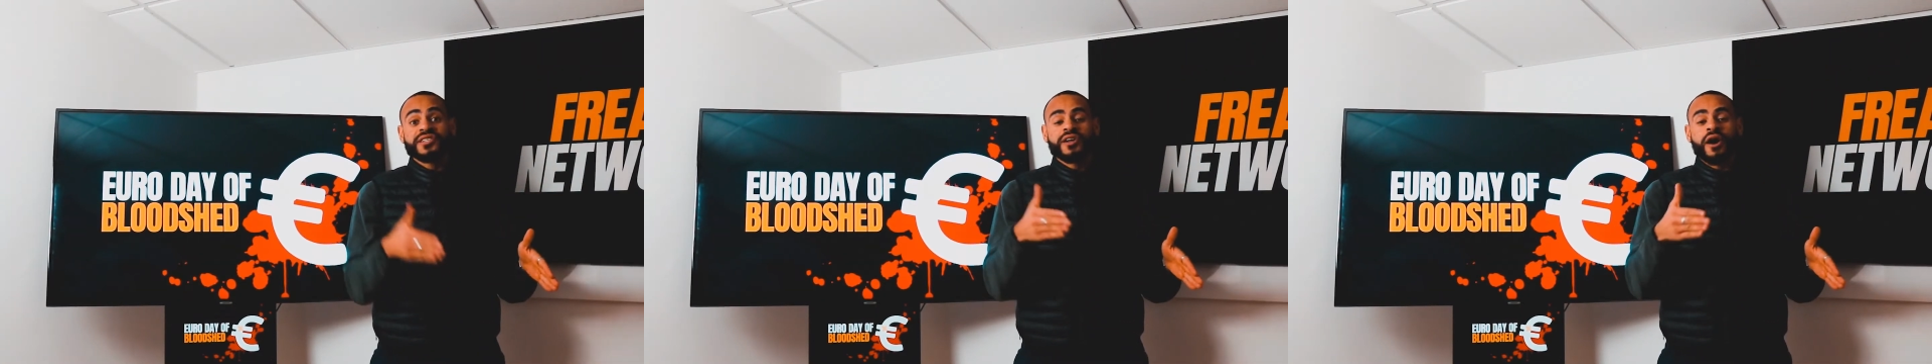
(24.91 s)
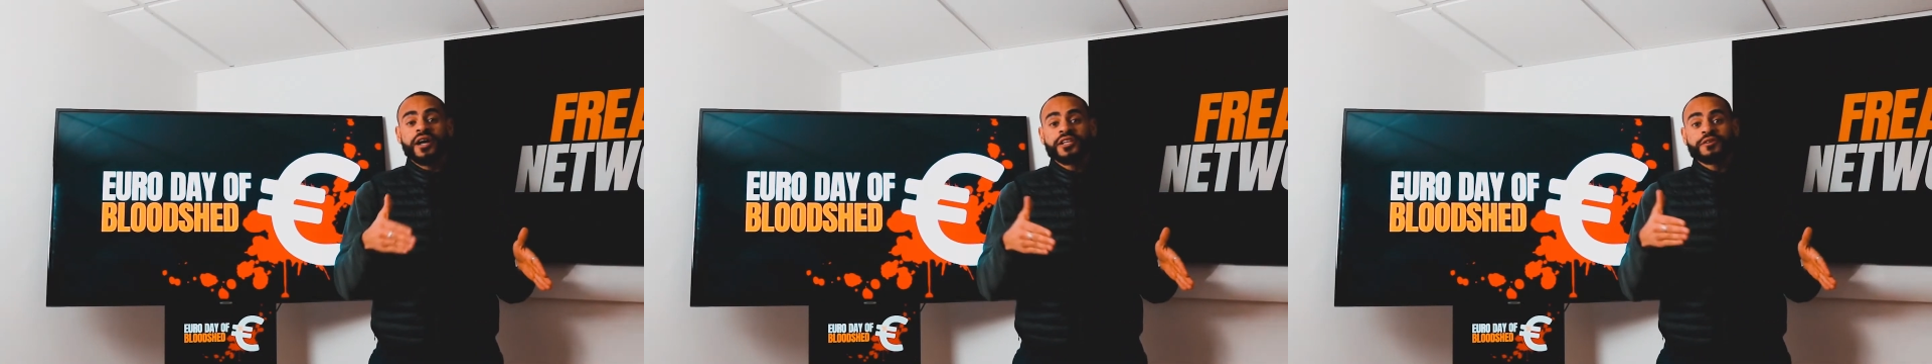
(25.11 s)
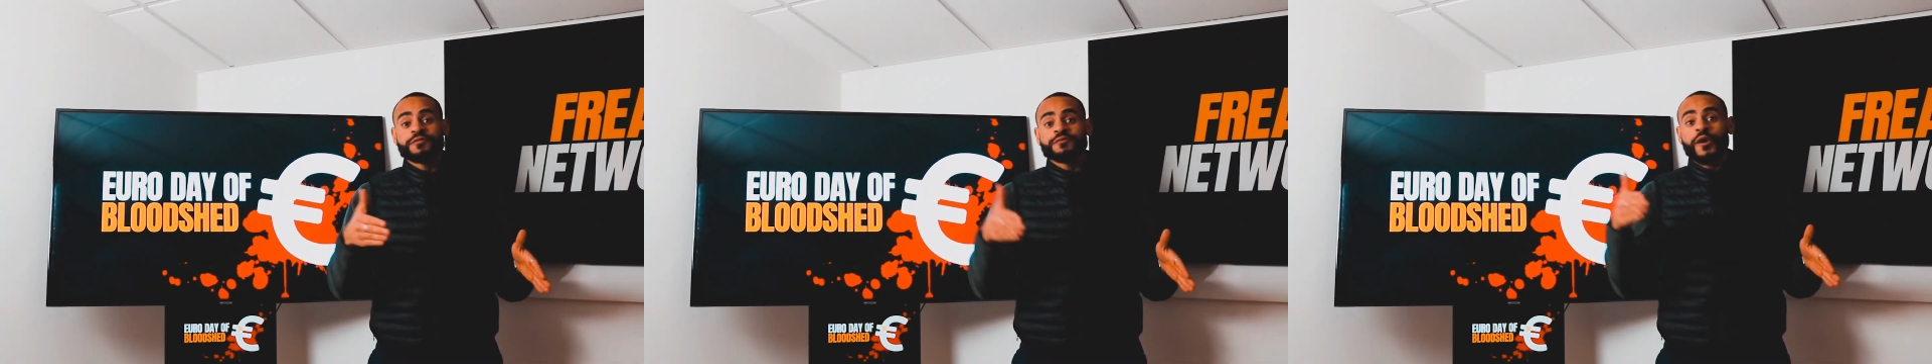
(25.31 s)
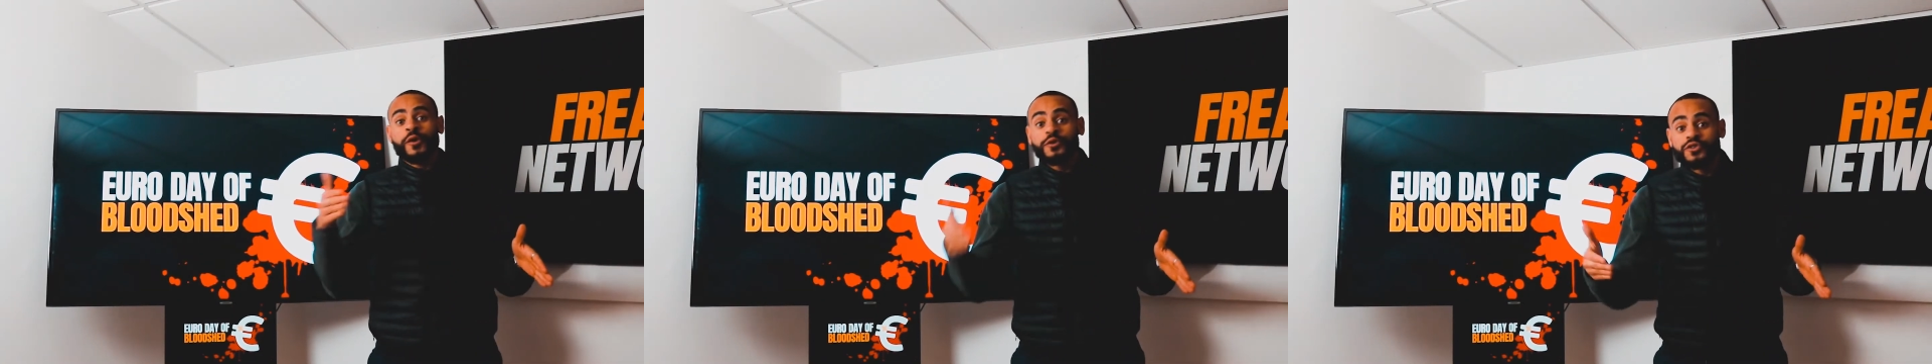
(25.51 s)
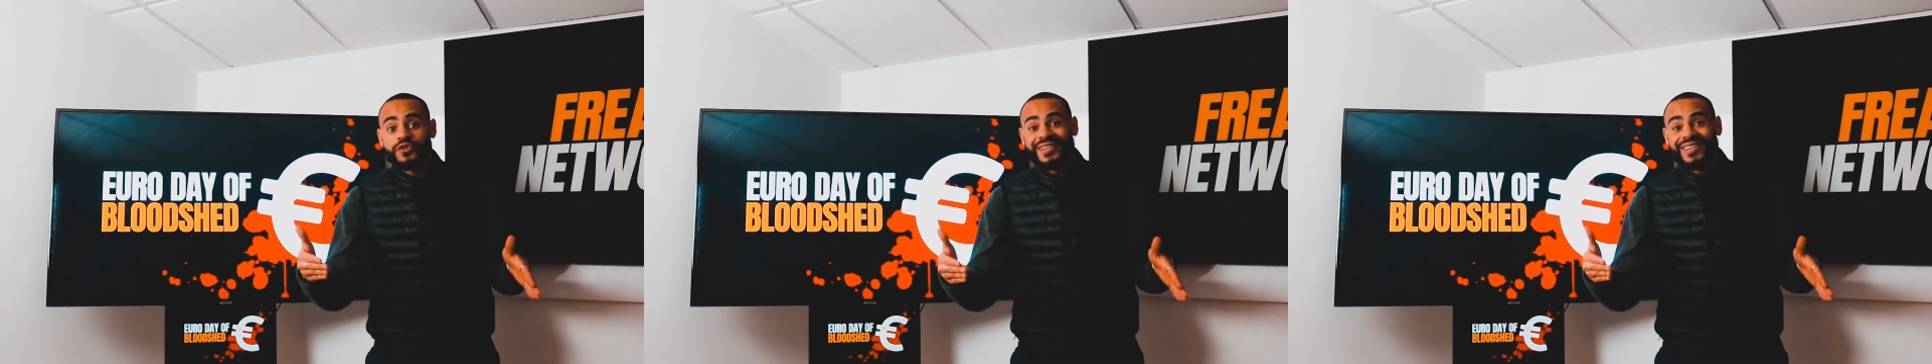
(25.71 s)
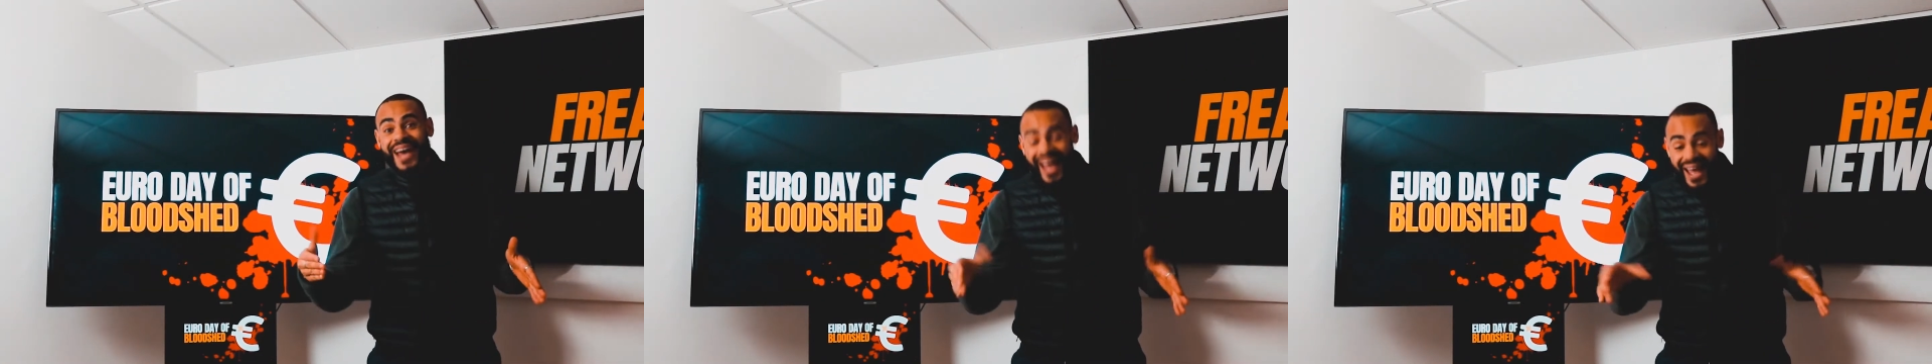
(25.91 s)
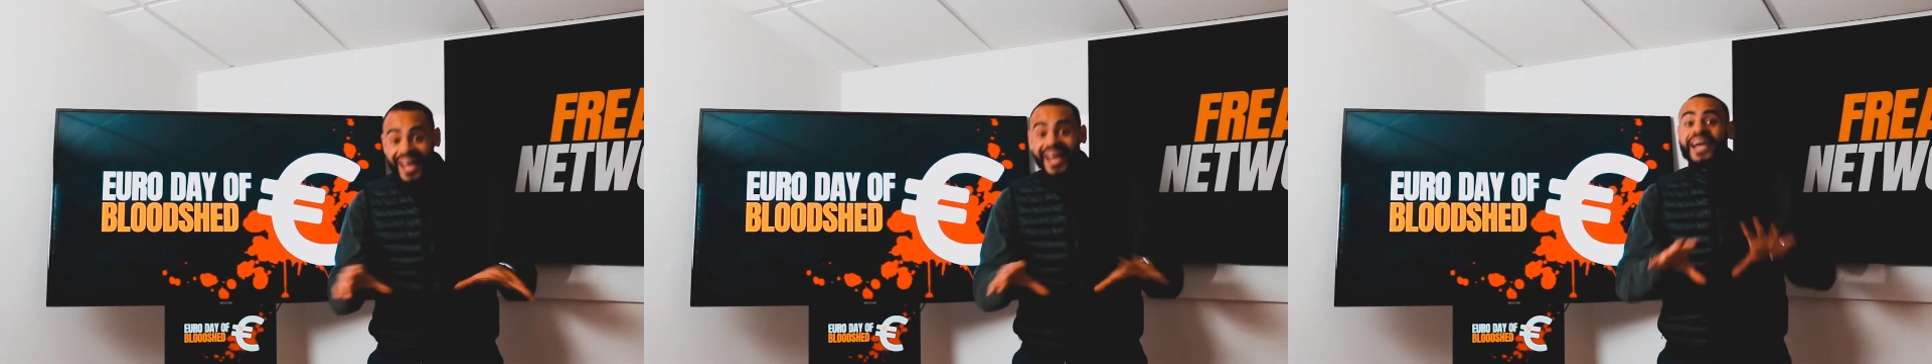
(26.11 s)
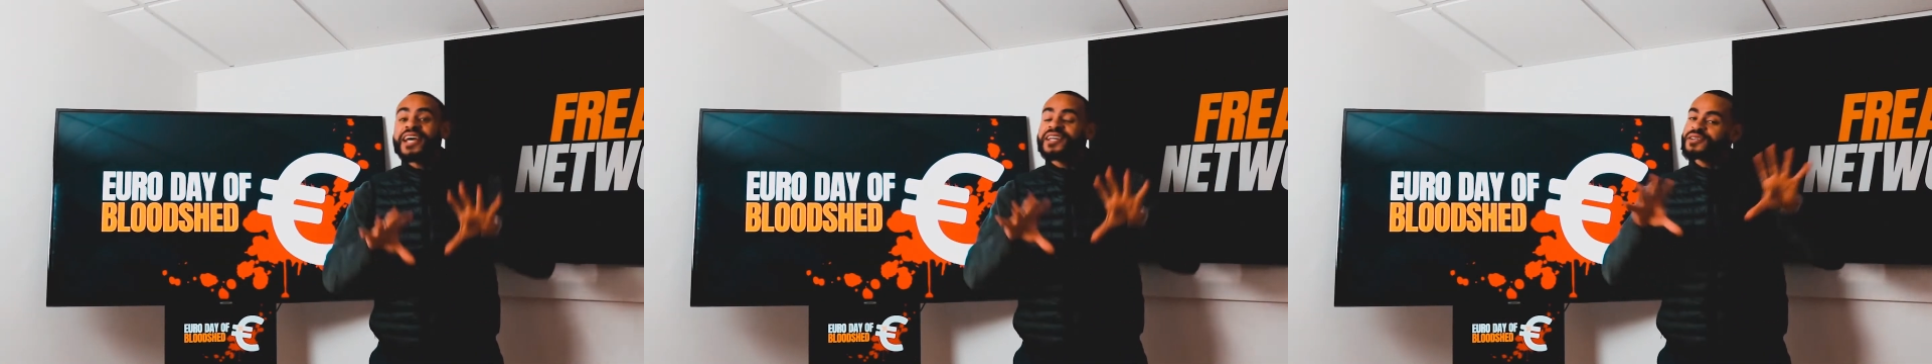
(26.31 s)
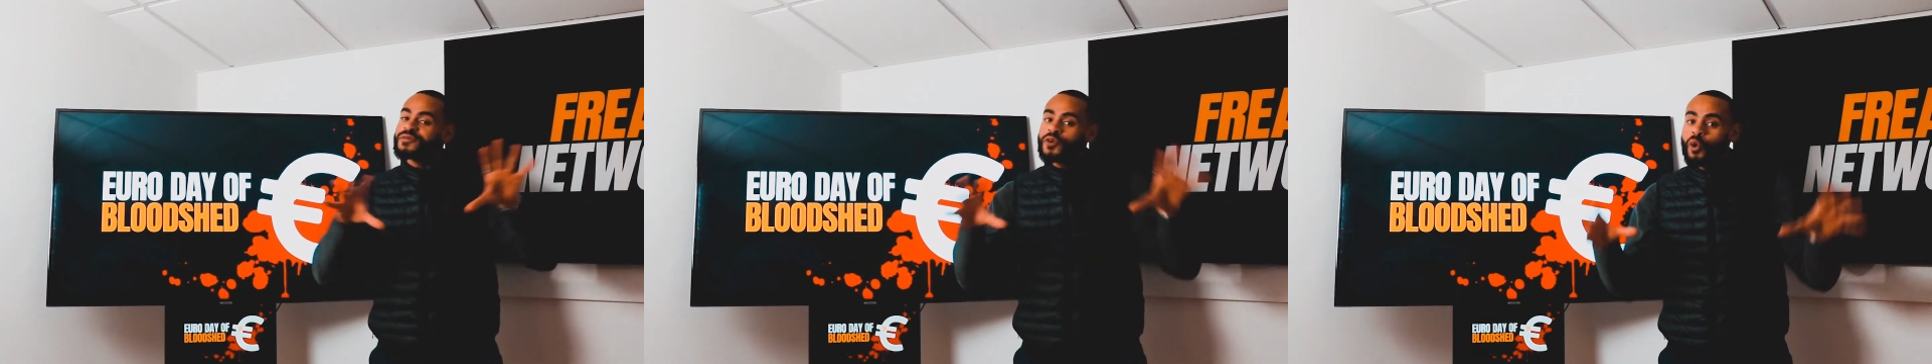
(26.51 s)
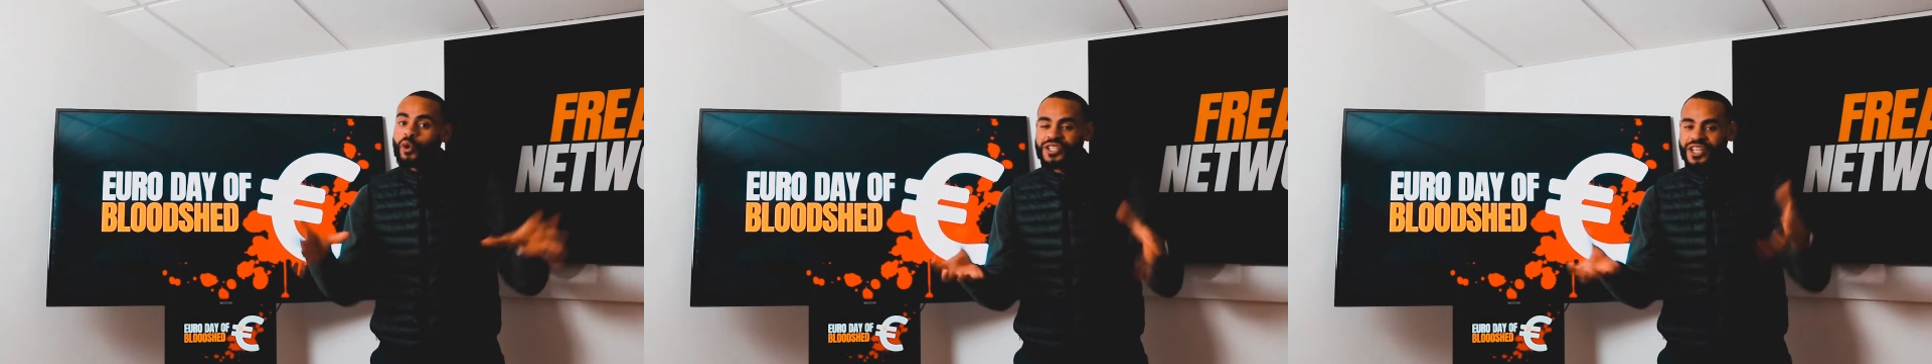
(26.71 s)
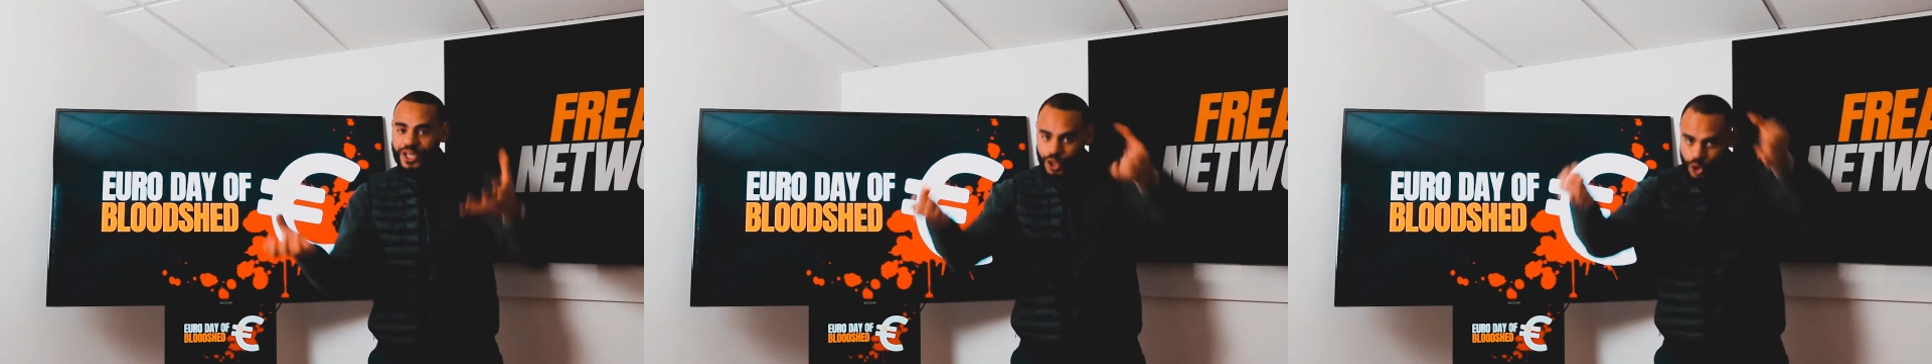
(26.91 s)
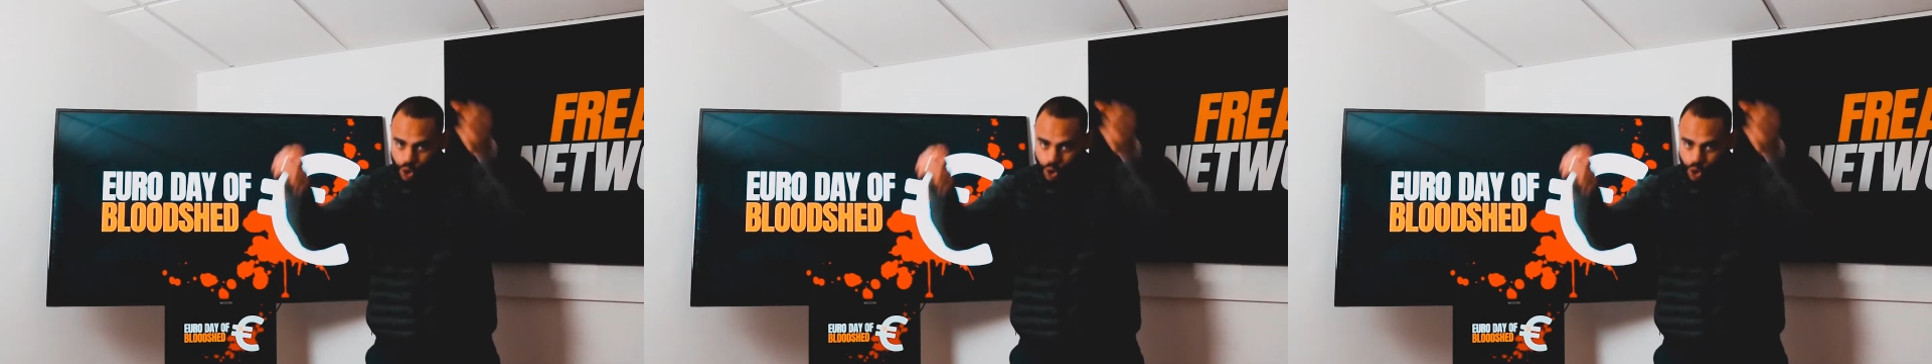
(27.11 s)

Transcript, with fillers: signs of faltering there, is of course gonna